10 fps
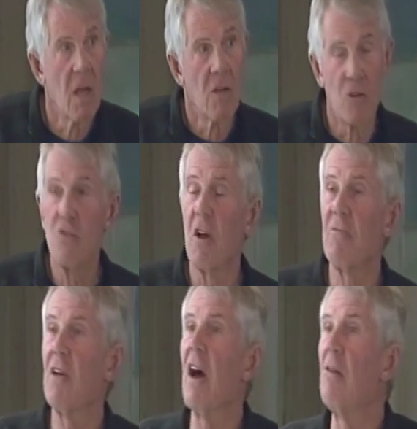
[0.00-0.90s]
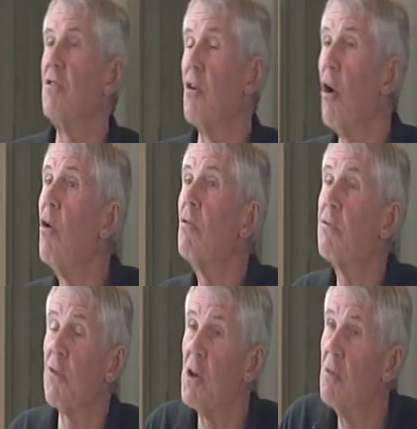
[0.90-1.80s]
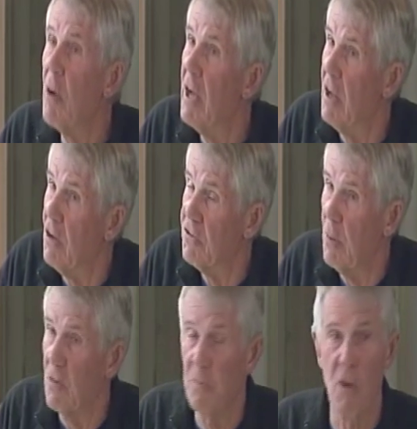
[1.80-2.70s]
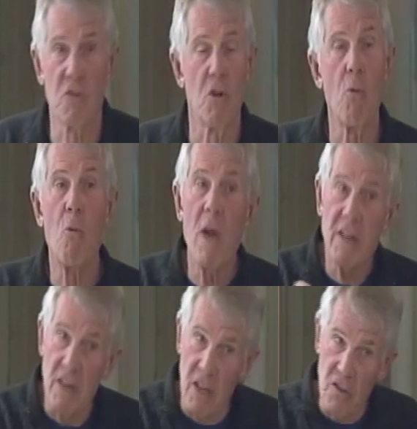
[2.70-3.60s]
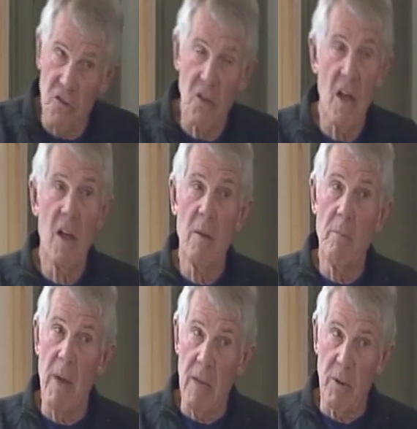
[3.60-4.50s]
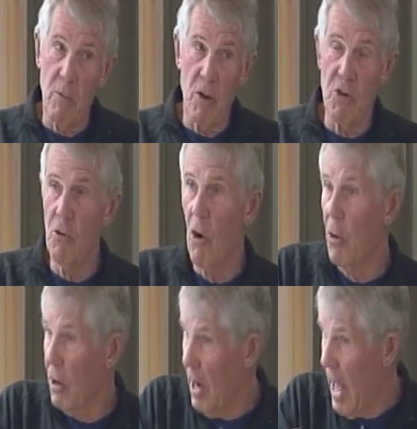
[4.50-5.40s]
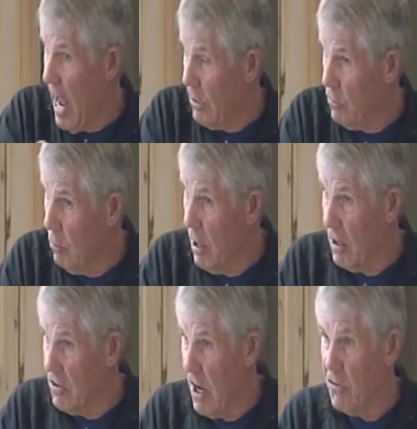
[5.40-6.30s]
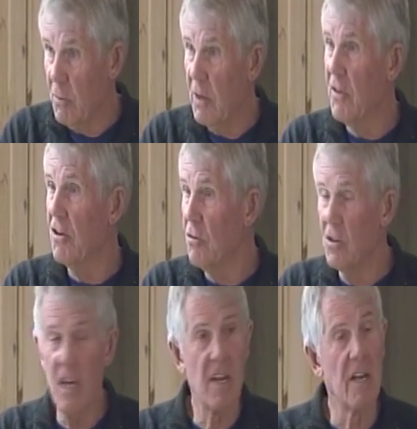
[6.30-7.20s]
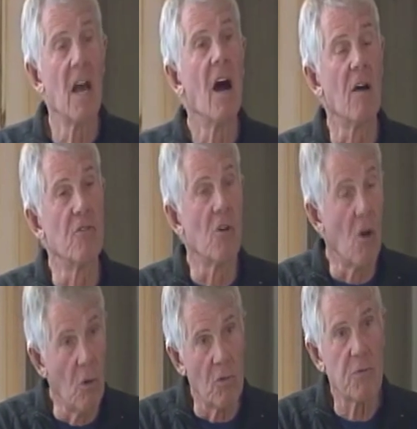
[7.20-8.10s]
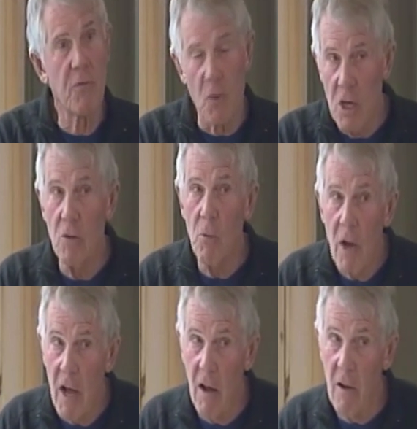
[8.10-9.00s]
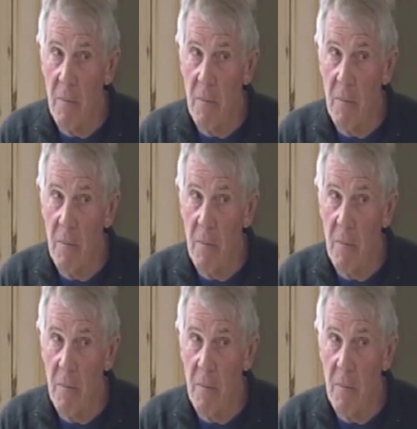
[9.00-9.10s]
Do something of your own free will. Someone's supposed to witness maybe when you wrote a last will and testament that you did it of your own free will.